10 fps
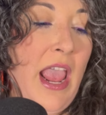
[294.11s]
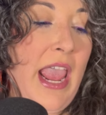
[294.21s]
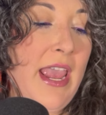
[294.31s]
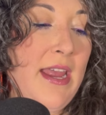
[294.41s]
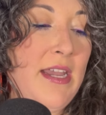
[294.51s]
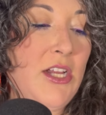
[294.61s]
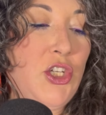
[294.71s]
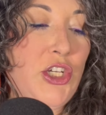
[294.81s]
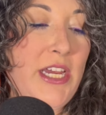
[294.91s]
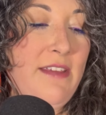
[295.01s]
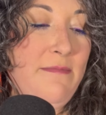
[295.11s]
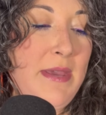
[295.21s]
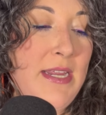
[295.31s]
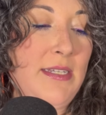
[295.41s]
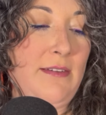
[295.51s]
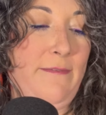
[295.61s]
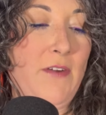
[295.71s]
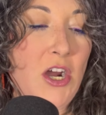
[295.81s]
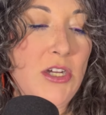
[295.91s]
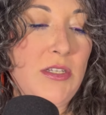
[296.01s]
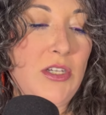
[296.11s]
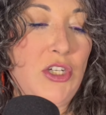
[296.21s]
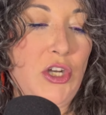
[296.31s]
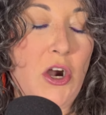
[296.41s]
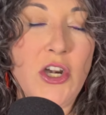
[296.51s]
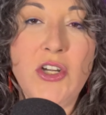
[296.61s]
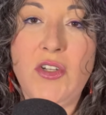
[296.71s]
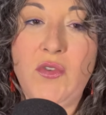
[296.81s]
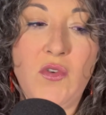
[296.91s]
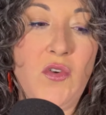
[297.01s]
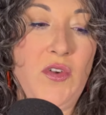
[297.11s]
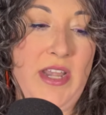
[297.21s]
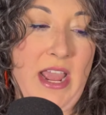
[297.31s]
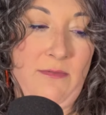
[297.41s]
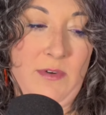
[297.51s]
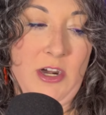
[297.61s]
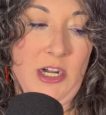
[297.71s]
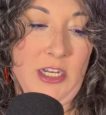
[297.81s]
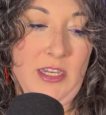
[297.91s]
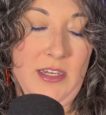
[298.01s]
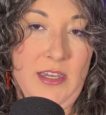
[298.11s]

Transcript: and Achievement First Charter School Network.